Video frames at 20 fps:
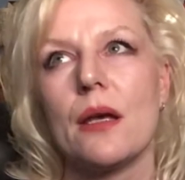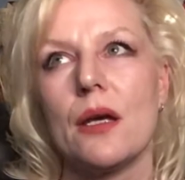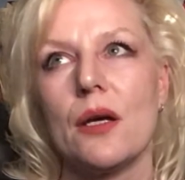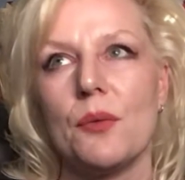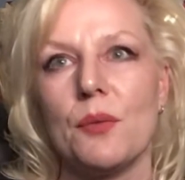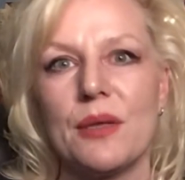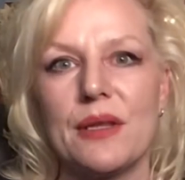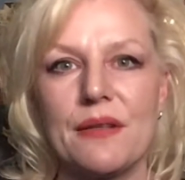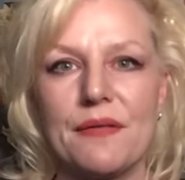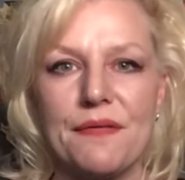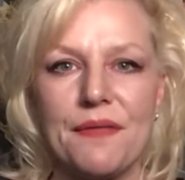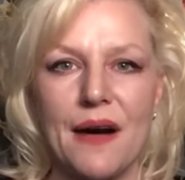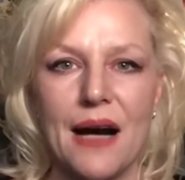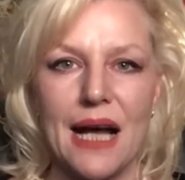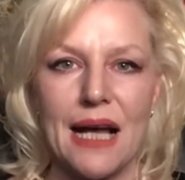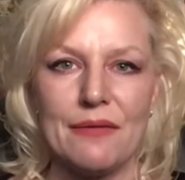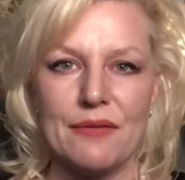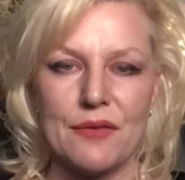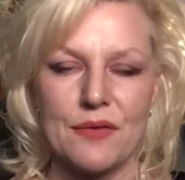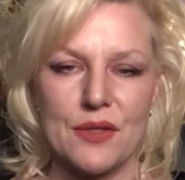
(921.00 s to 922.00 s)
with the
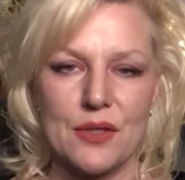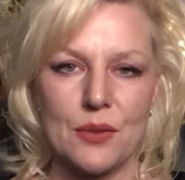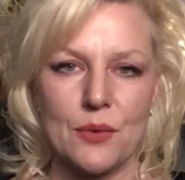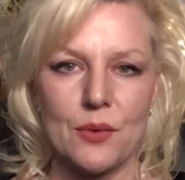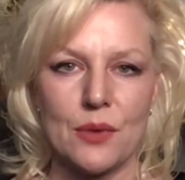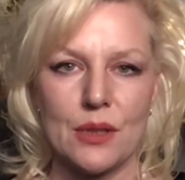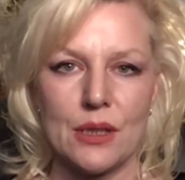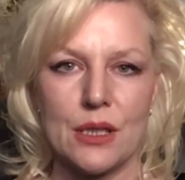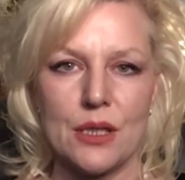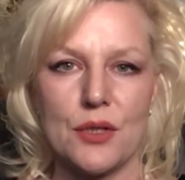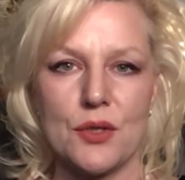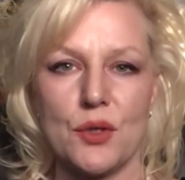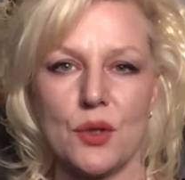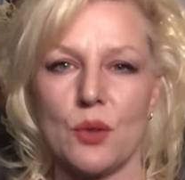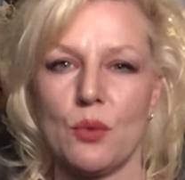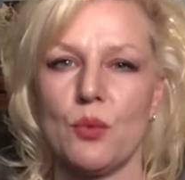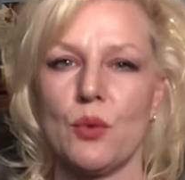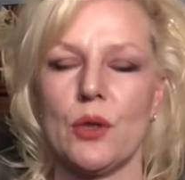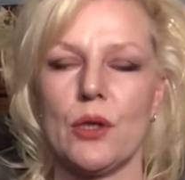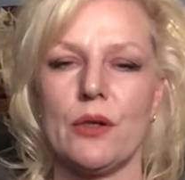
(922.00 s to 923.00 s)
Five of Swords, your
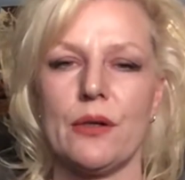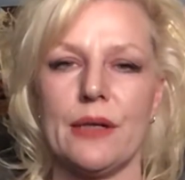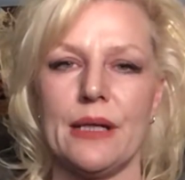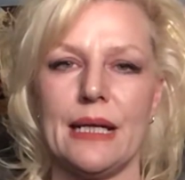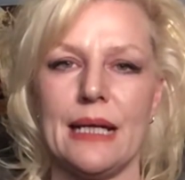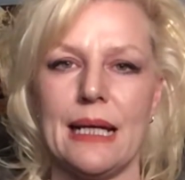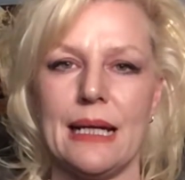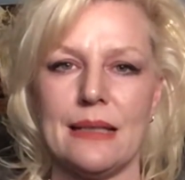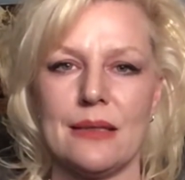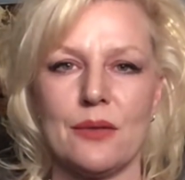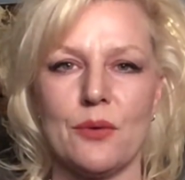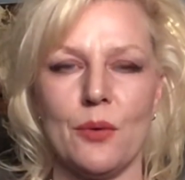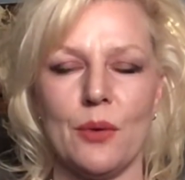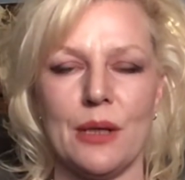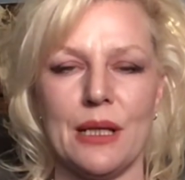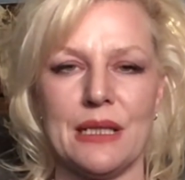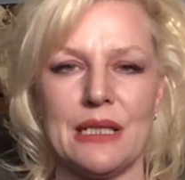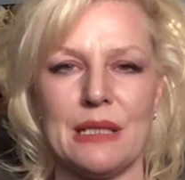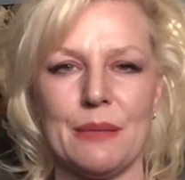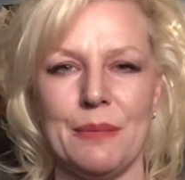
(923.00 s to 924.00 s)
worry is
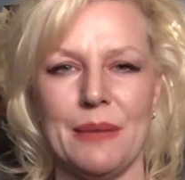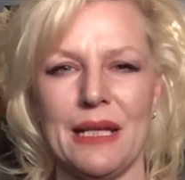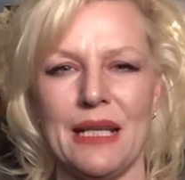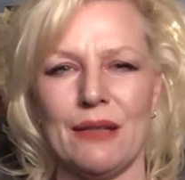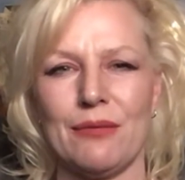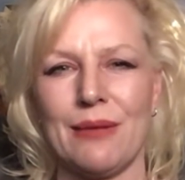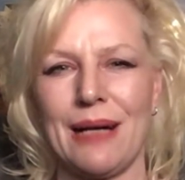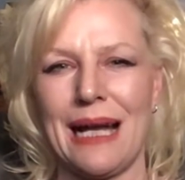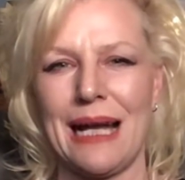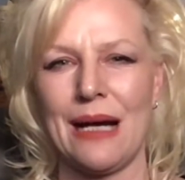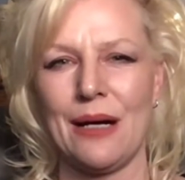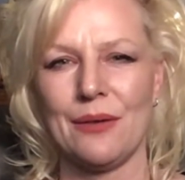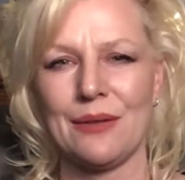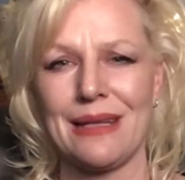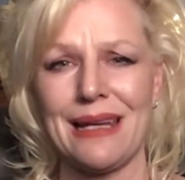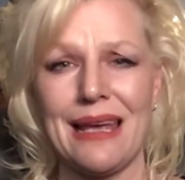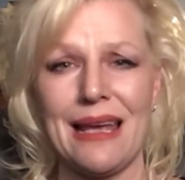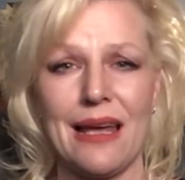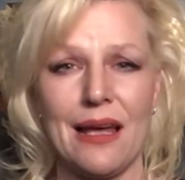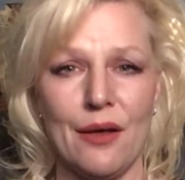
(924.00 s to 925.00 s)
going to be around
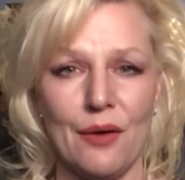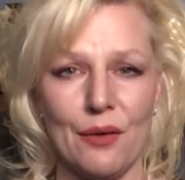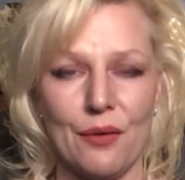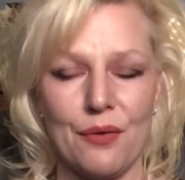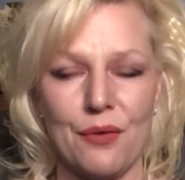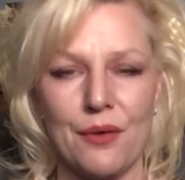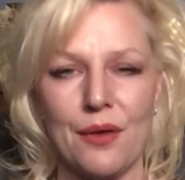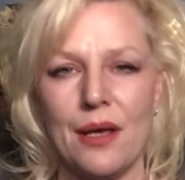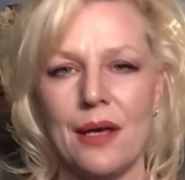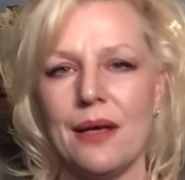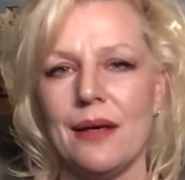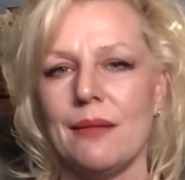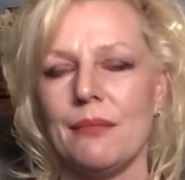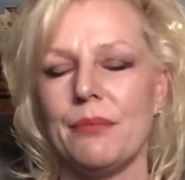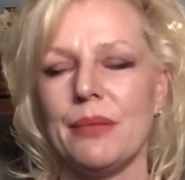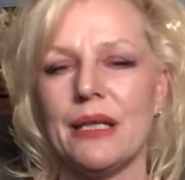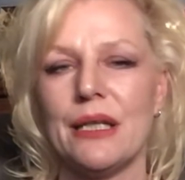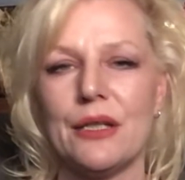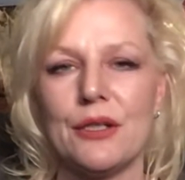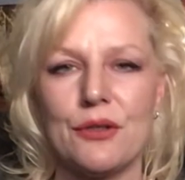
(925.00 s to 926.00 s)
health,
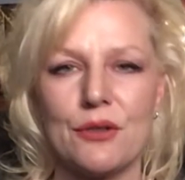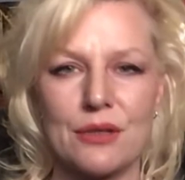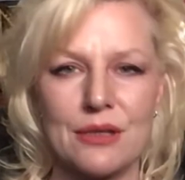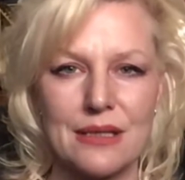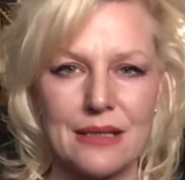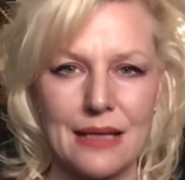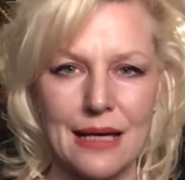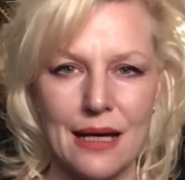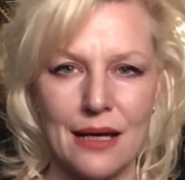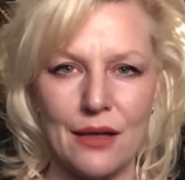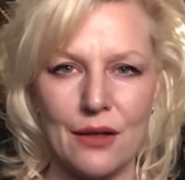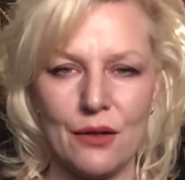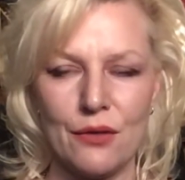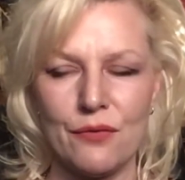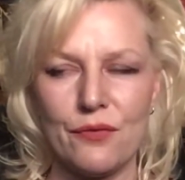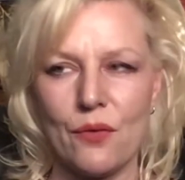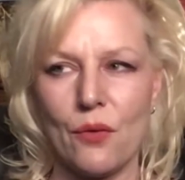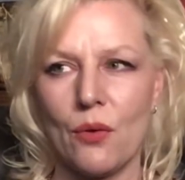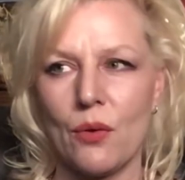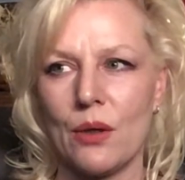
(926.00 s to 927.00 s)
be it
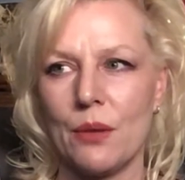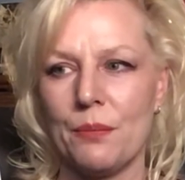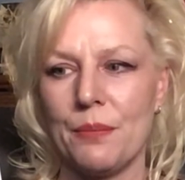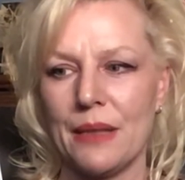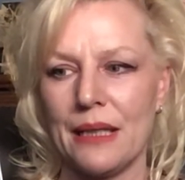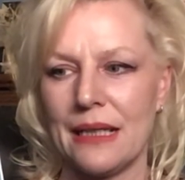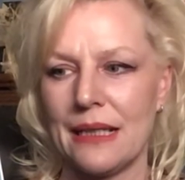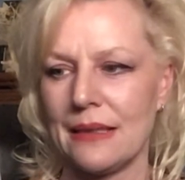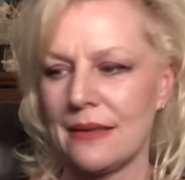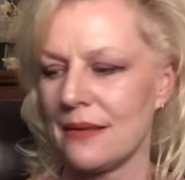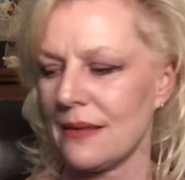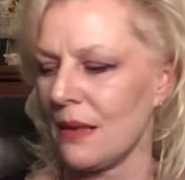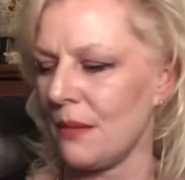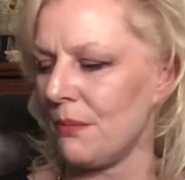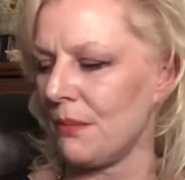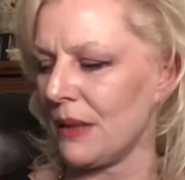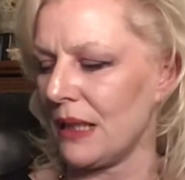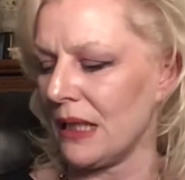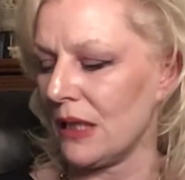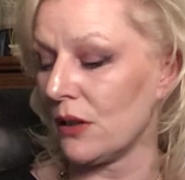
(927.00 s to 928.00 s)
yourself or be it
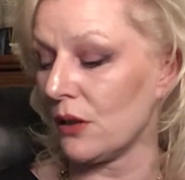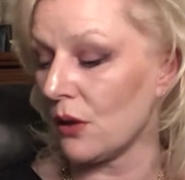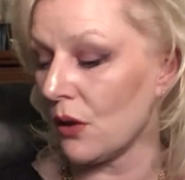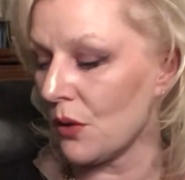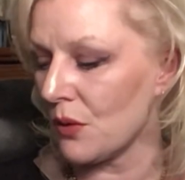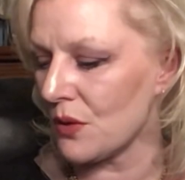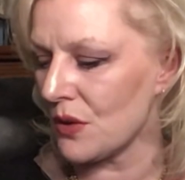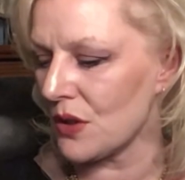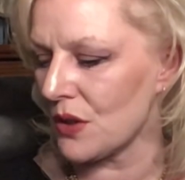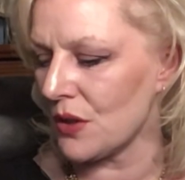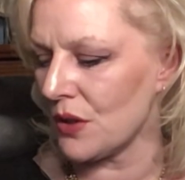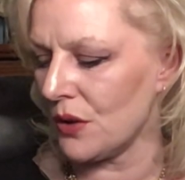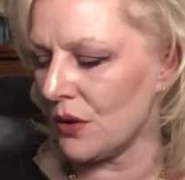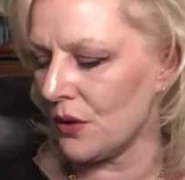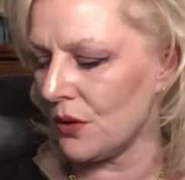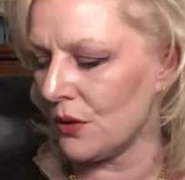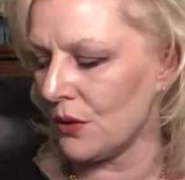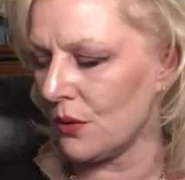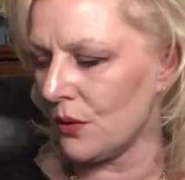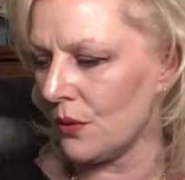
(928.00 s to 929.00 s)
somebody close to
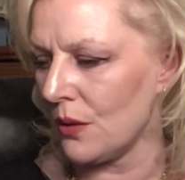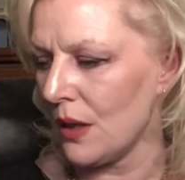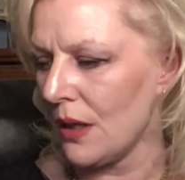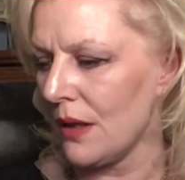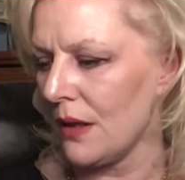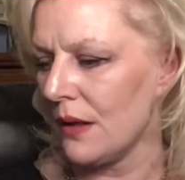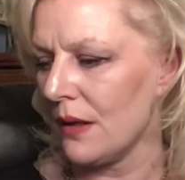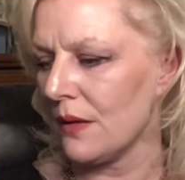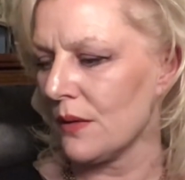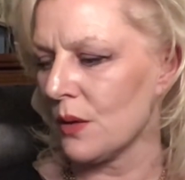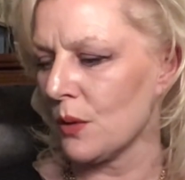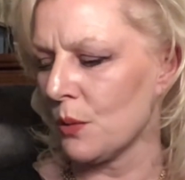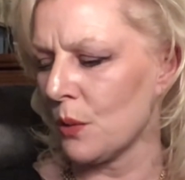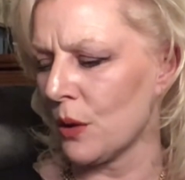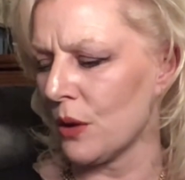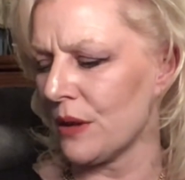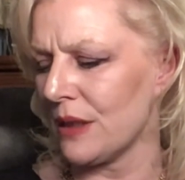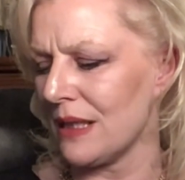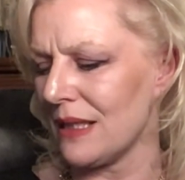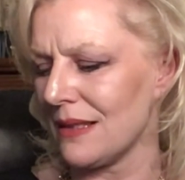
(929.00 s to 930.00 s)
you. The
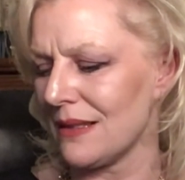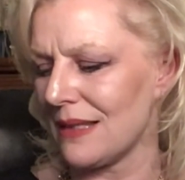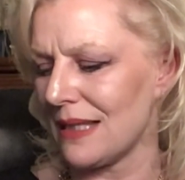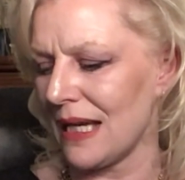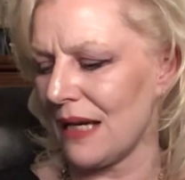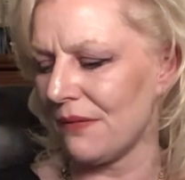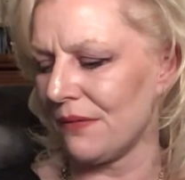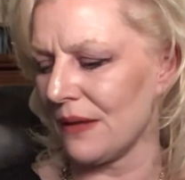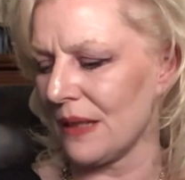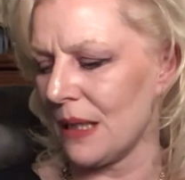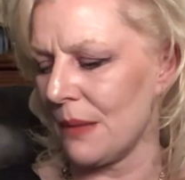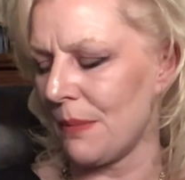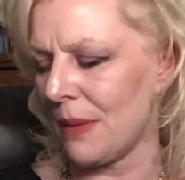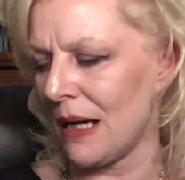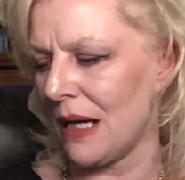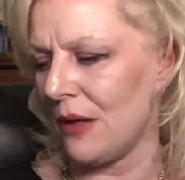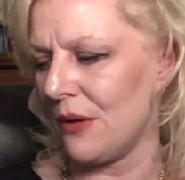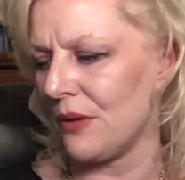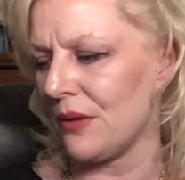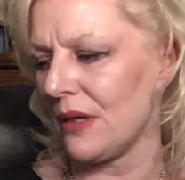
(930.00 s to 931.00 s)
worry is definitely
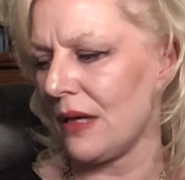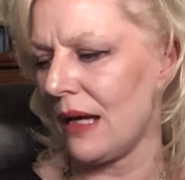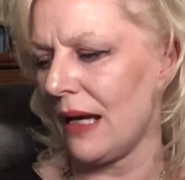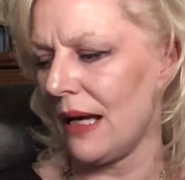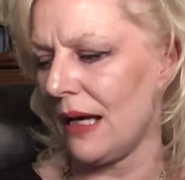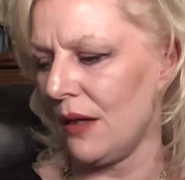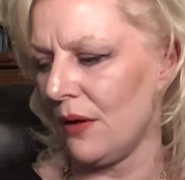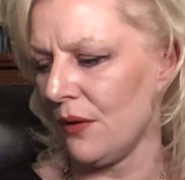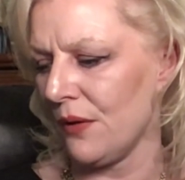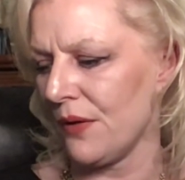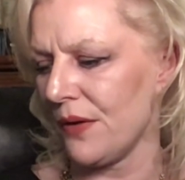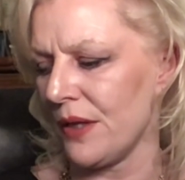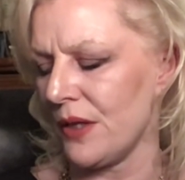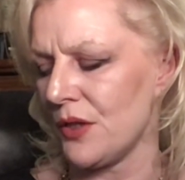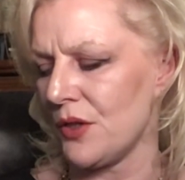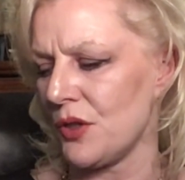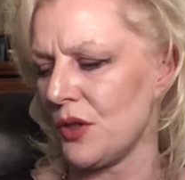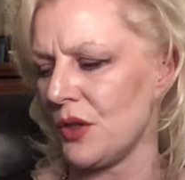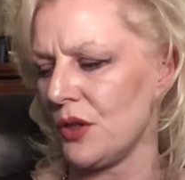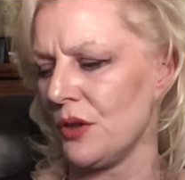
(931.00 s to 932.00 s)
about health
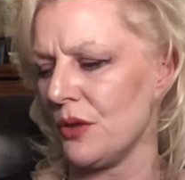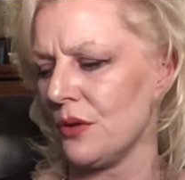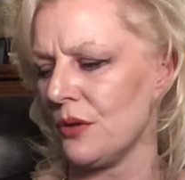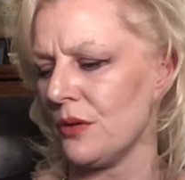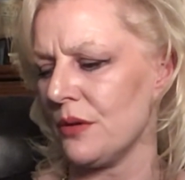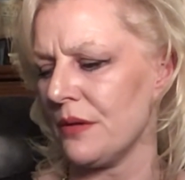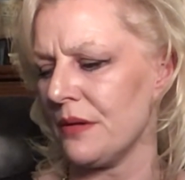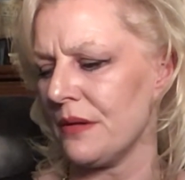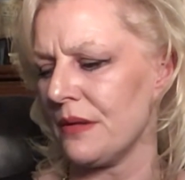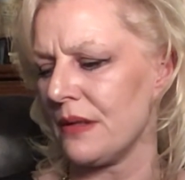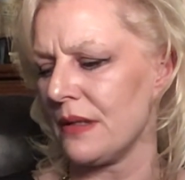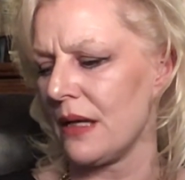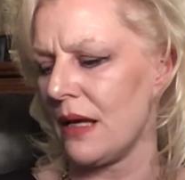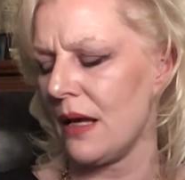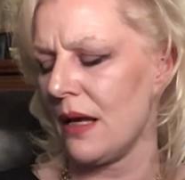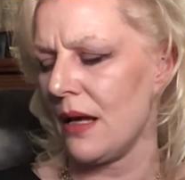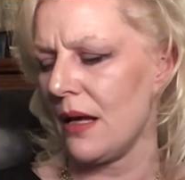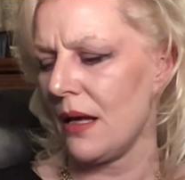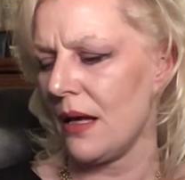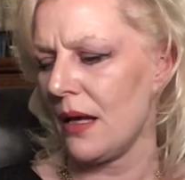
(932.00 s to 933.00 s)
issues.
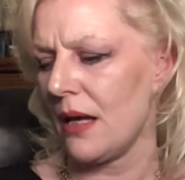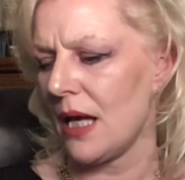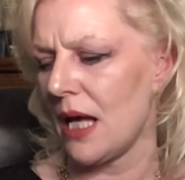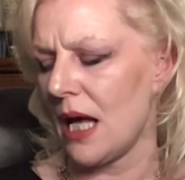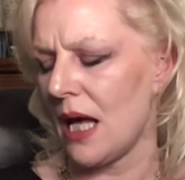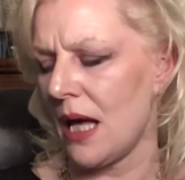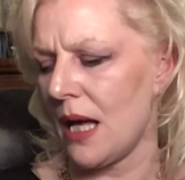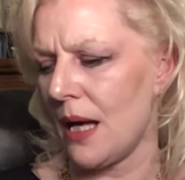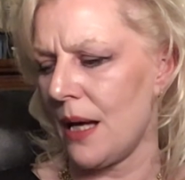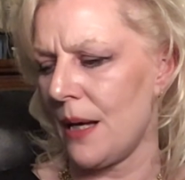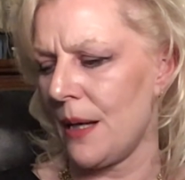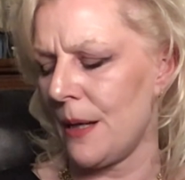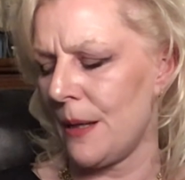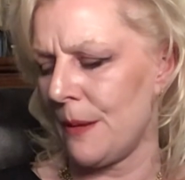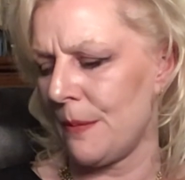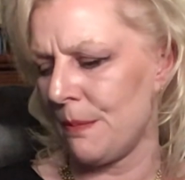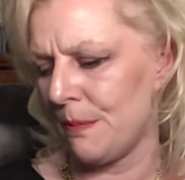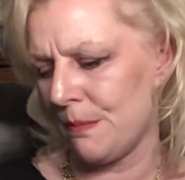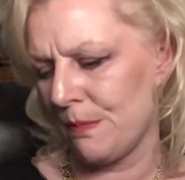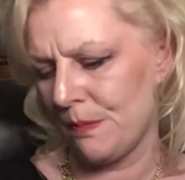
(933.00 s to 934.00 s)
There